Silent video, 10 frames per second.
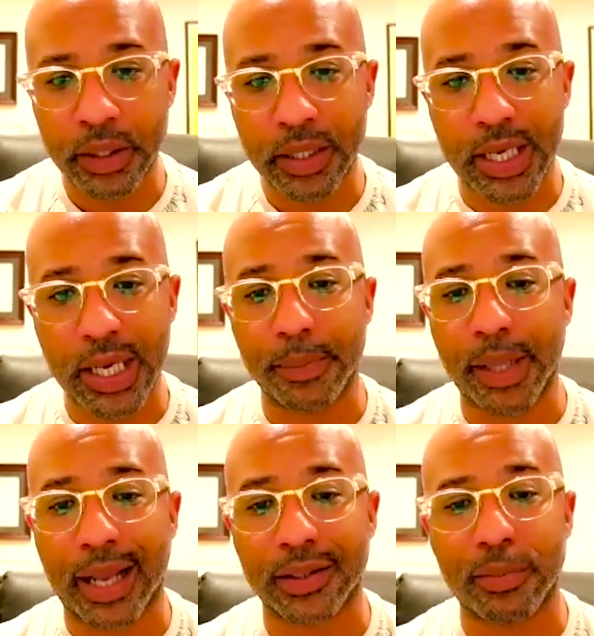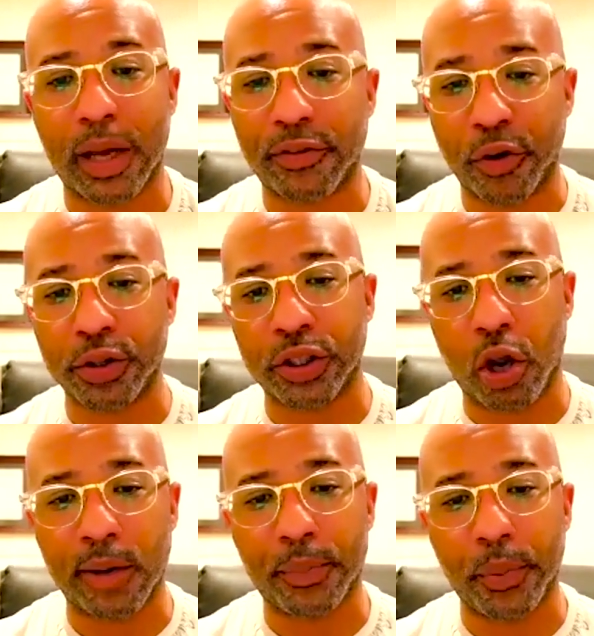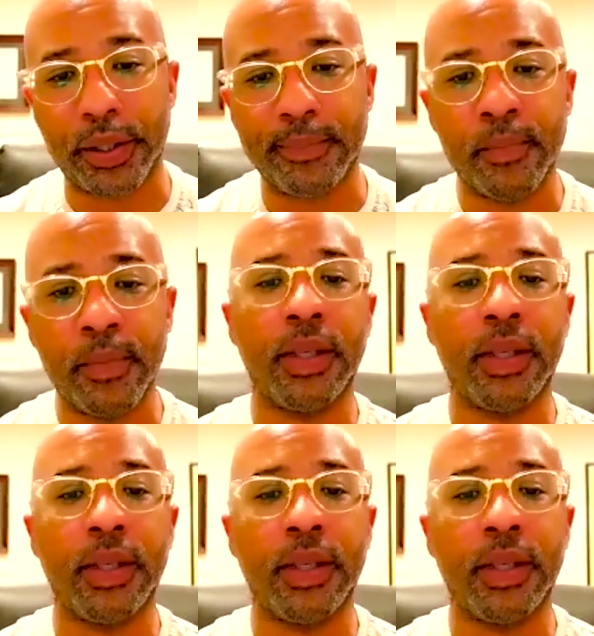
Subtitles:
team that I did my first startup with.